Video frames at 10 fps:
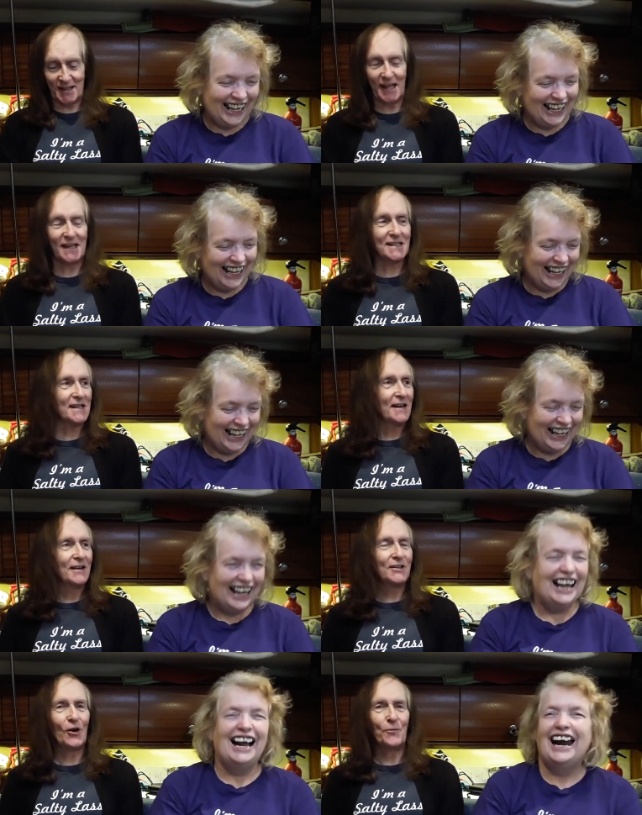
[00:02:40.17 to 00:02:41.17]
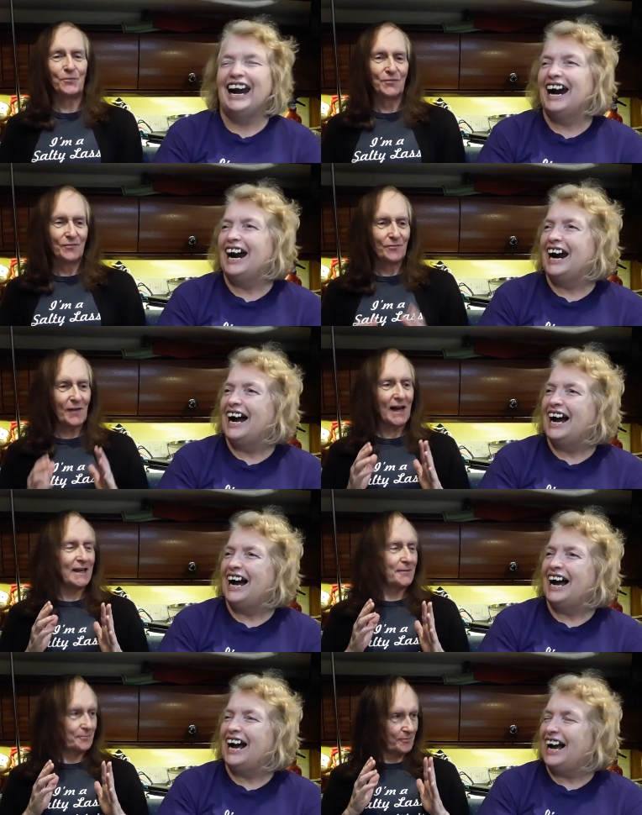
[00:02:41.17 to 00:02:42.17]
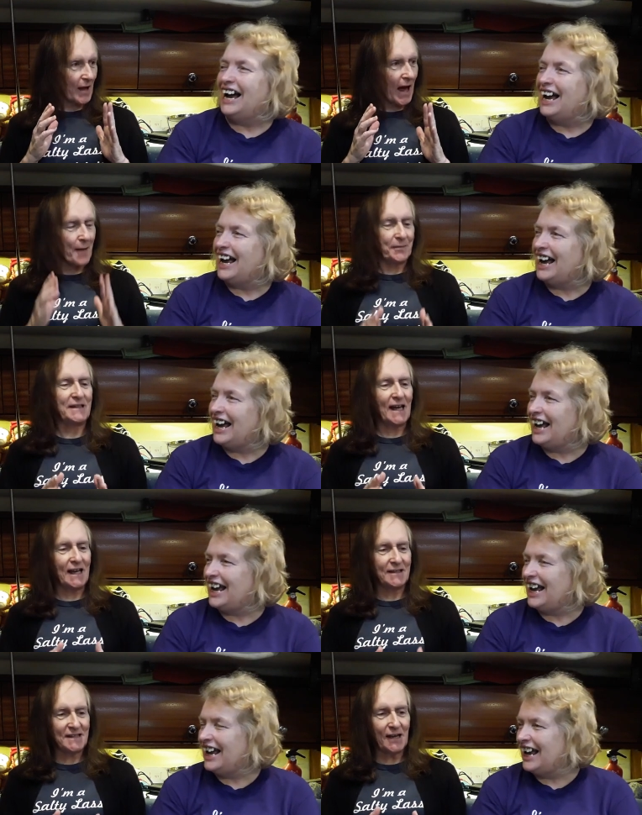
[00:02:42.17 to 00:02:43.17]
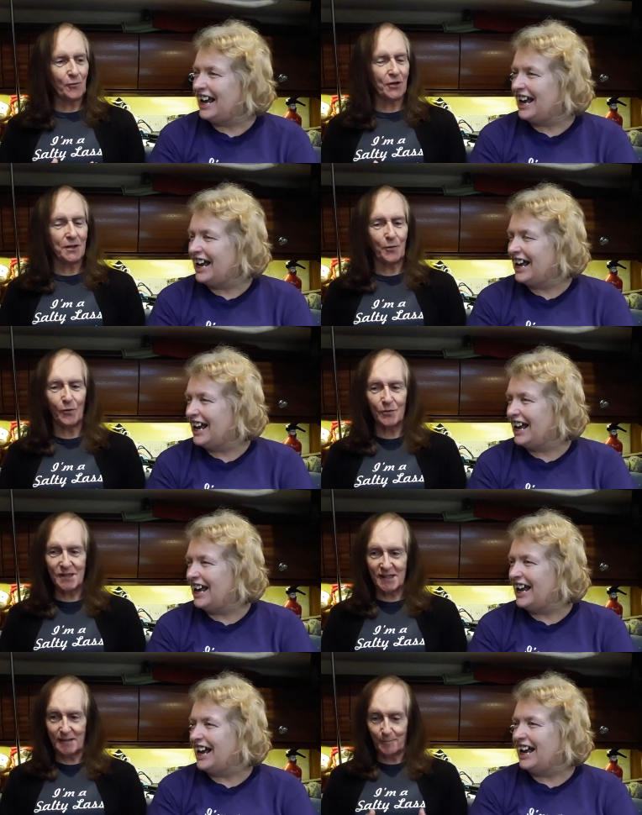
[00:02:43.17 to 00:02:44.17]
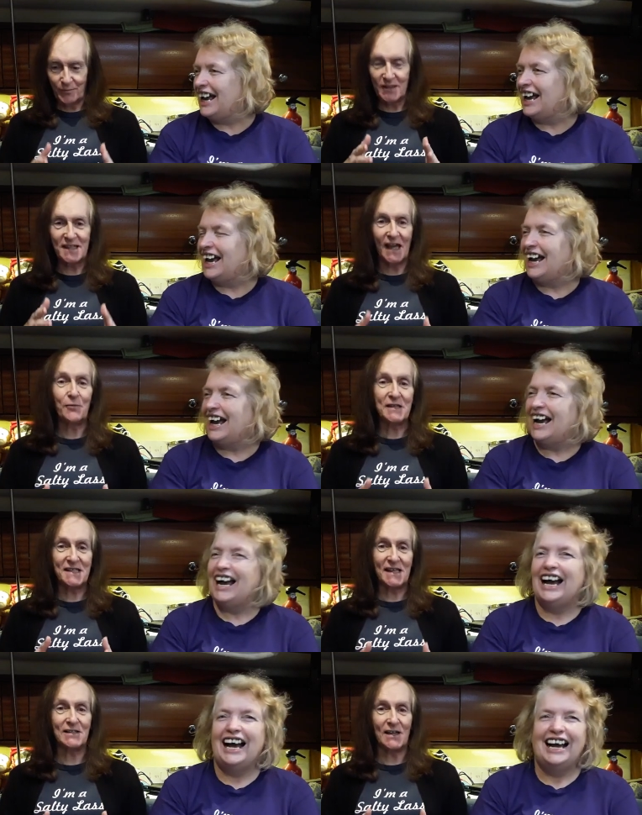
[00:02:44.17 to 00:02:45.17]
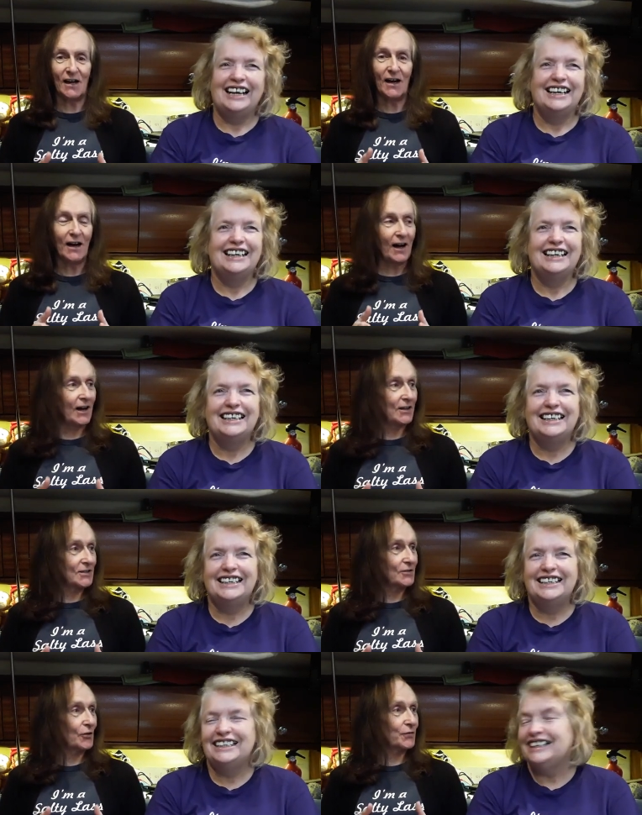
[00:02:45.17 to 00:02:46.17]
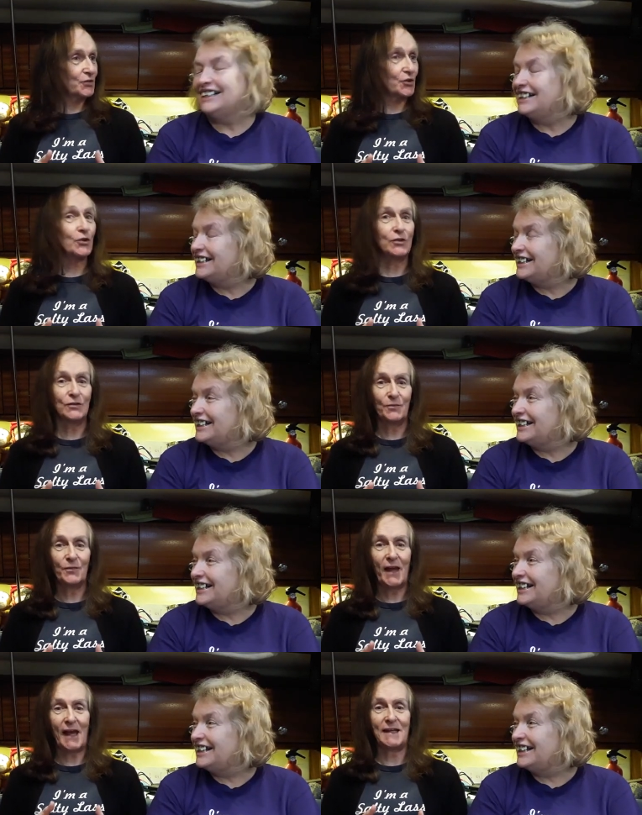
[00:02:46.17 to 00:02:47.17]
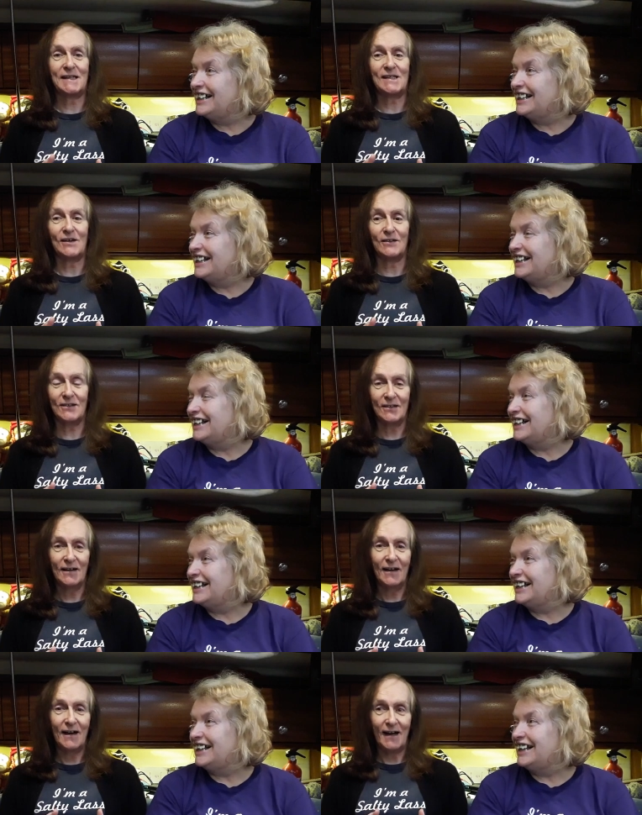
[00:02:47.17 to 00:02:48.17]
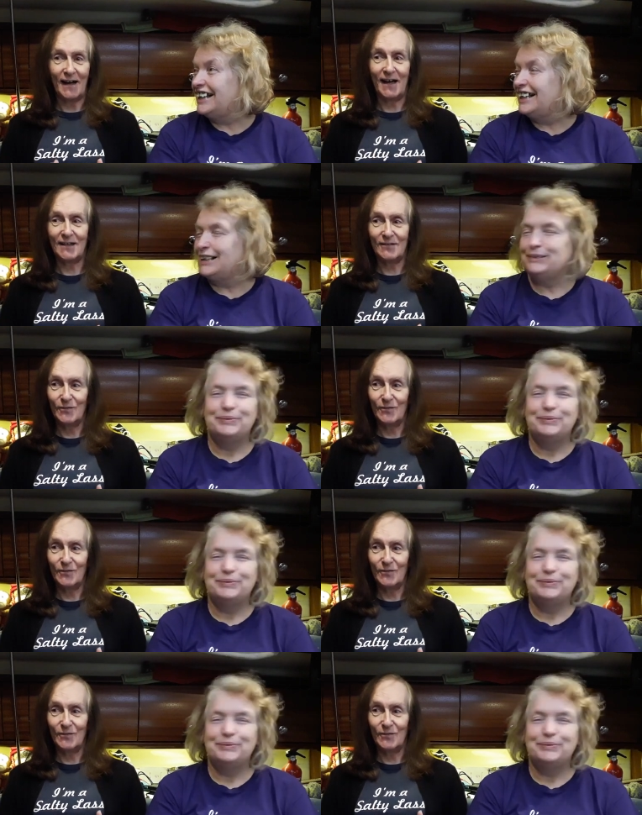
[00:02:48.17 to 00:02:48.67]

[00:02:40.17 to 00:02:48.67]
Speaker 1: things. No, my happy day, day one on the boat, was the day we sailed up out of Troon, heading south. And...